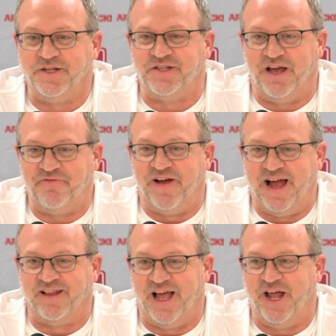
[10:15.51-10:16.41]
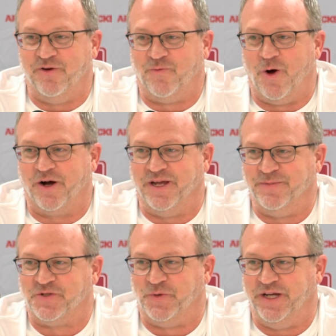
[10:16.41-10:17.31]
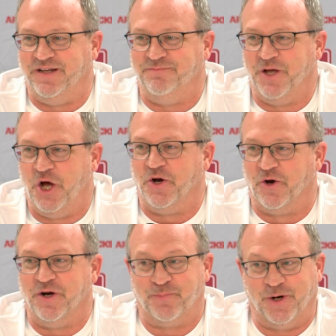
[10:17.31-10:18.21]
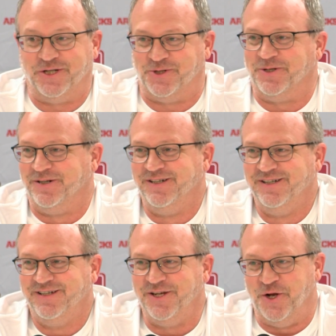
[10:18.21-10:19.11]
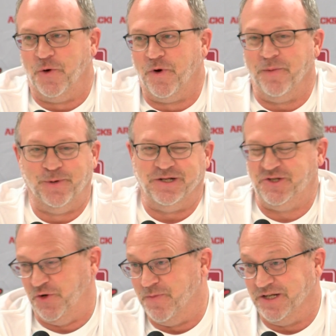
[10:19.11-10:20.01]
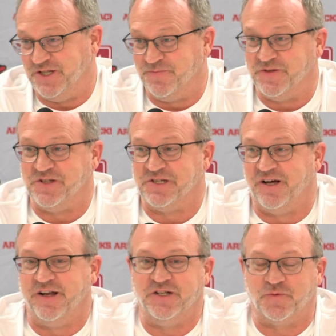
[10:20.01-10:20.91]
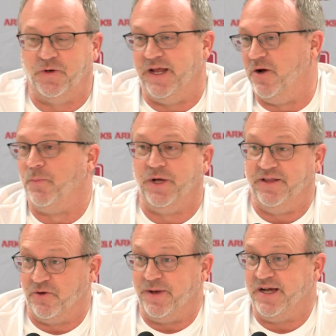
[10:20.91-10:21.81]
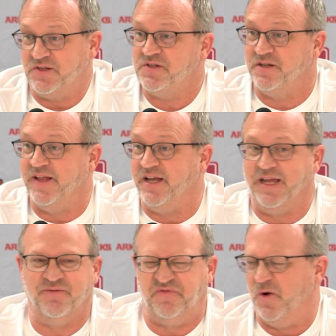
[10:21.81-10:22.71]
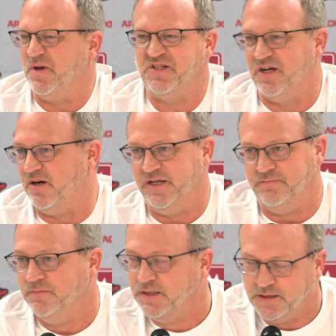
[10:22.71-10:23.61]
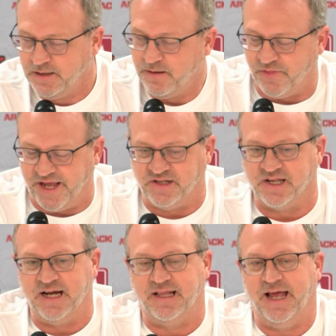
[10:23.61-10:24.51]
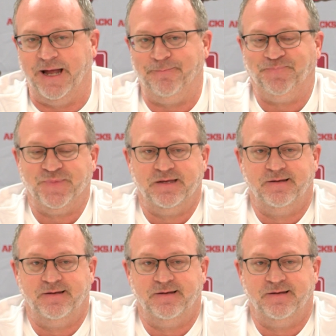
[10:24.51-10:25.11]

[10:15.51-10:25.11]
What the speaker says: It's that fine line of walking between hunger and pressure. You don't want to put too much emphasis on it to where they don't play their best and they get focused on things like that.